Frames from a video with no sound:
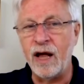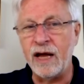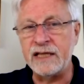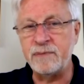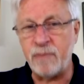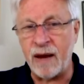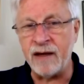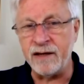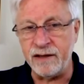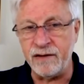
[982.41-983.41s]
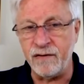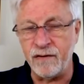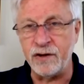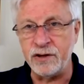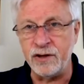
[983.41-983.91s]
expanded
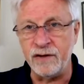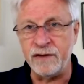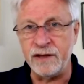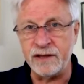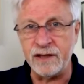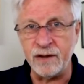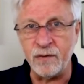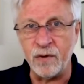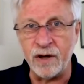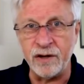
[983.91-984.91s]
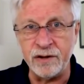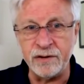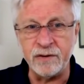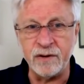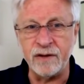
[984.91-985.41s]
version of this thing, where you...